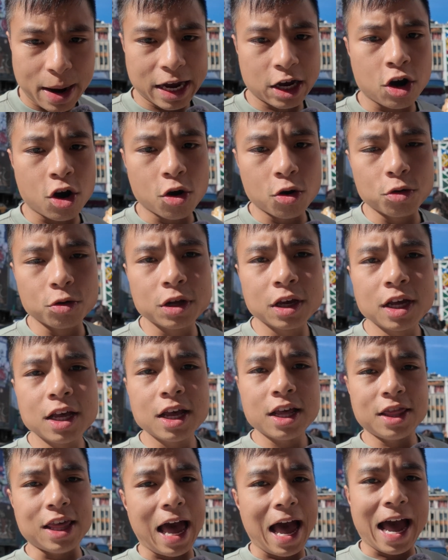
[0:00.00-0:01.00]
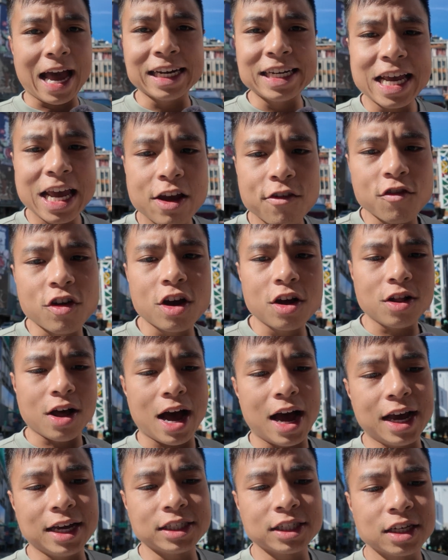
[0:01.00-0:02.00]
my code that I didn't
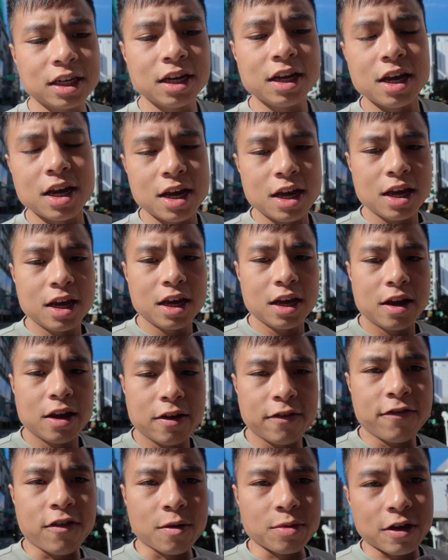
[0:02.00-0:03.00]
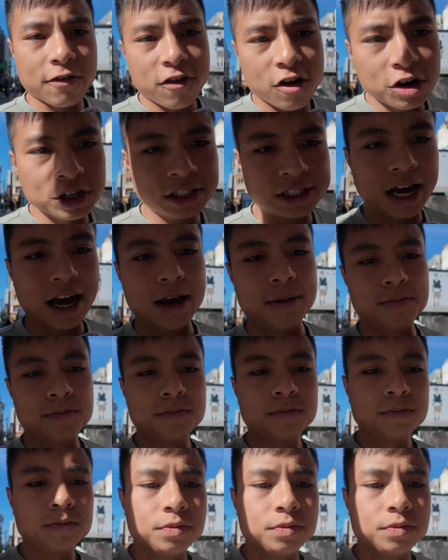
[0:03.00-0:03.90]
realize from the first time.